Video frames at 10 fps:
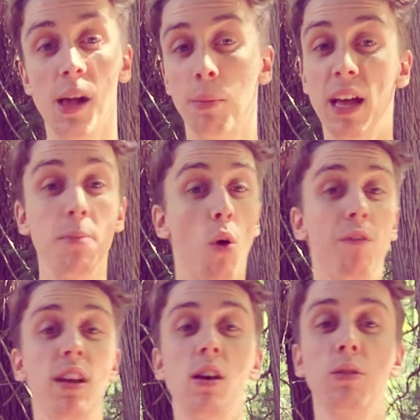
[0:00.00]
Plenty more
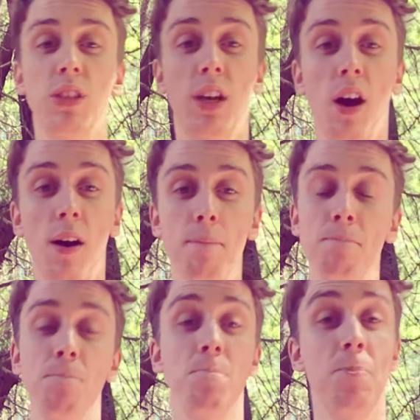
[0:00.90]
videos to come.
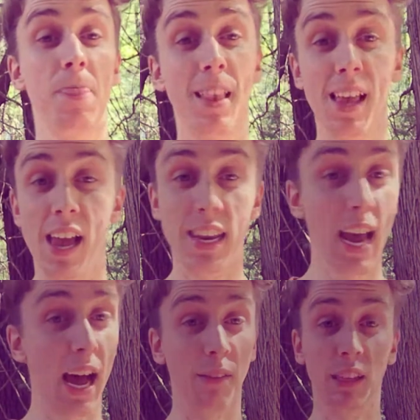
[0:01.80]
And
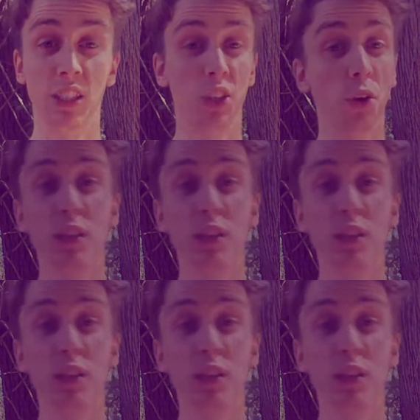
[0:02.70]
yeah, let's start